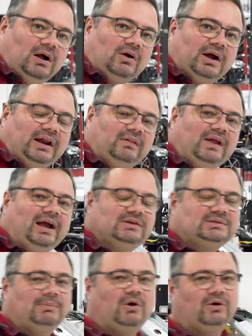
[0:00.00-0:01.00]
I'll kind of lay
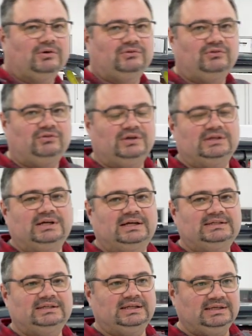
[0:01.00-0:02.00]
out some harnesses so you can kind
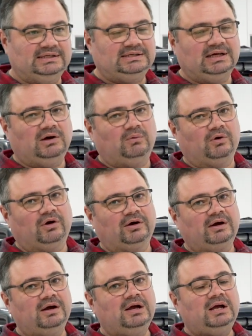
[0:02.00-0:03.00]
of see the detail work,
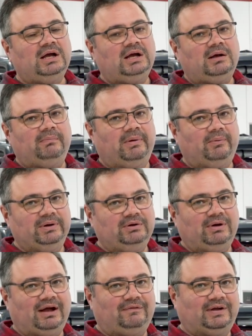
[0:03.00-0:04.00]
but we
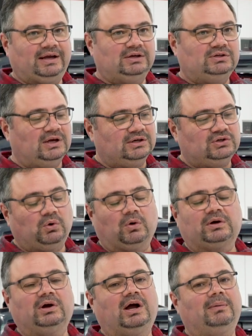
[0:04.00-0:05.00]
do have like a, a
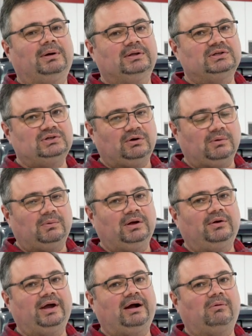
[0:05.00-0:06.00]
torque knob on the steering
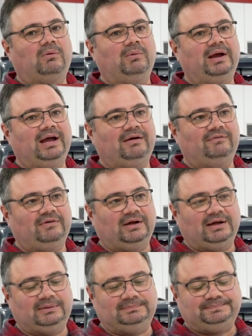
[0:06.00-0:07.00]
wheel now where we have
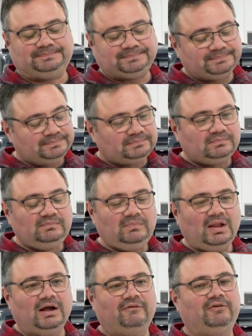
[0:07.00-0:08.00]
um,
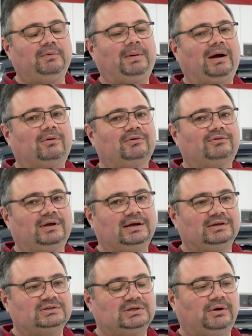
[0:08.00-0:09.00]
a few power
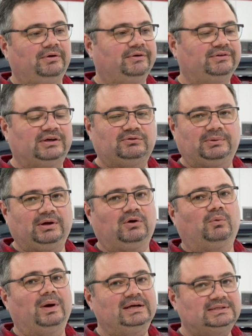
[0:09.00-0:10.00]
settings. So uh, as we go
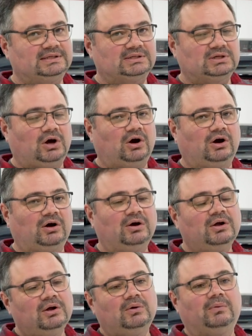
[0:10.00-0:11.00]
to race this car,
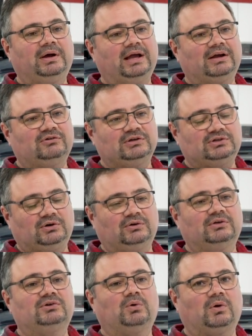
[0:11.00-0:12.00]
we actually
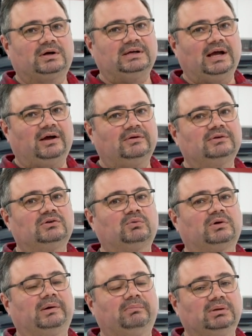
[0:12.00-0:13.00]
turn the torque down because
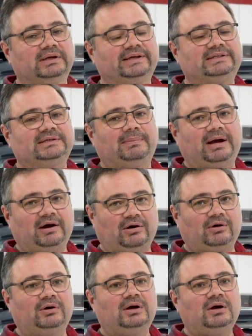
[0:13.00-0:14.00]
we're gonna bleed some
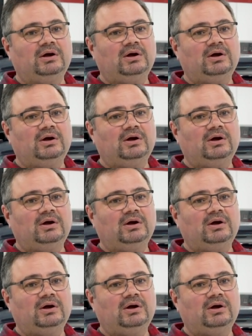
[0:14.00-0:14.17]
air